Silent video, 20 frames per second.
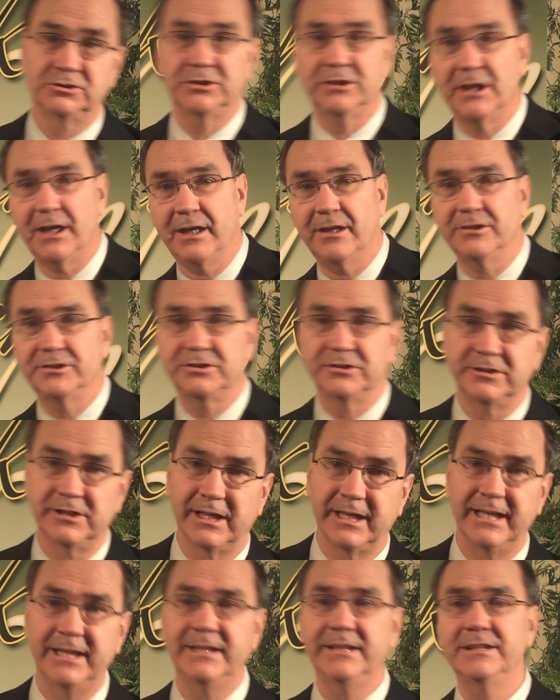Should I or shouldn't
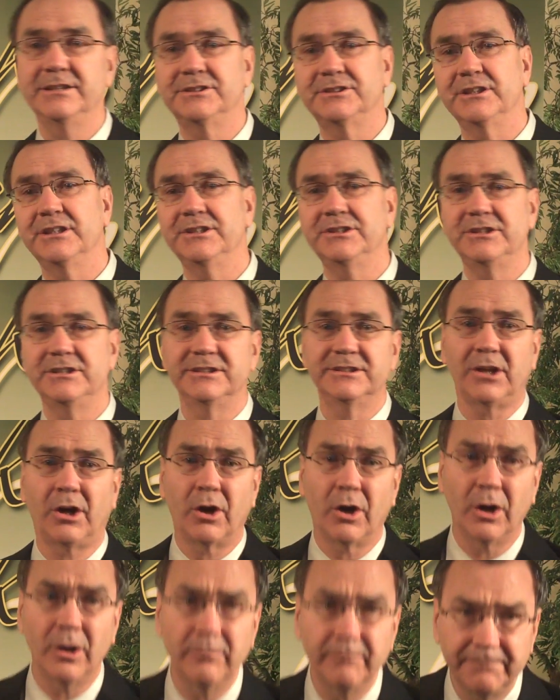I? Indecision is
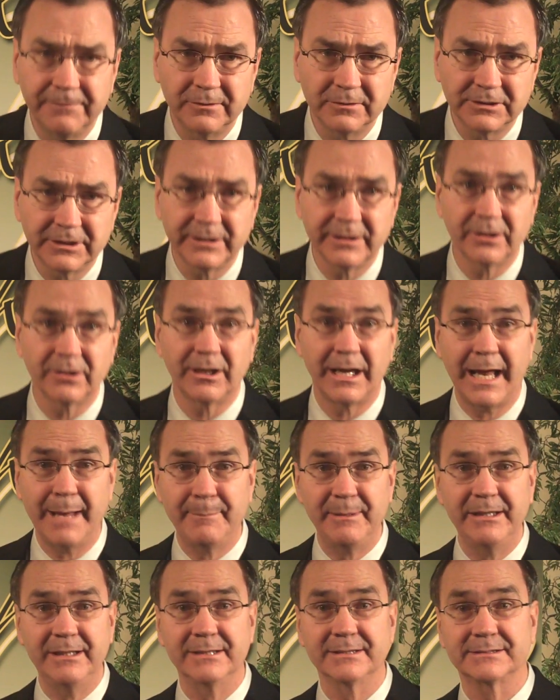harmful to your
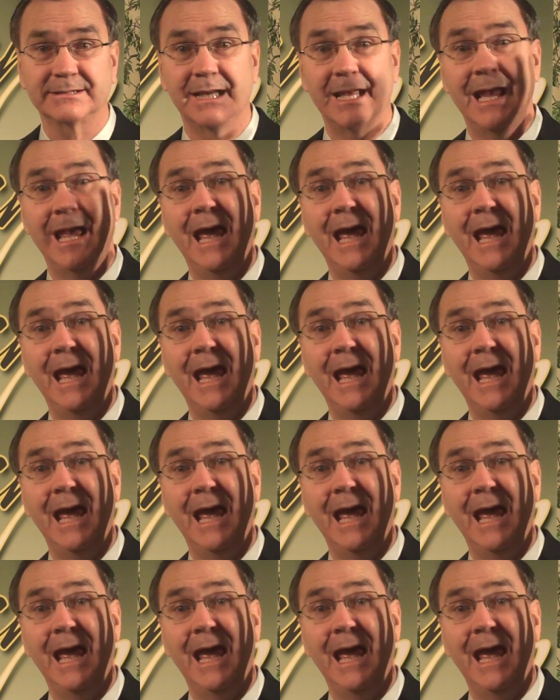happiness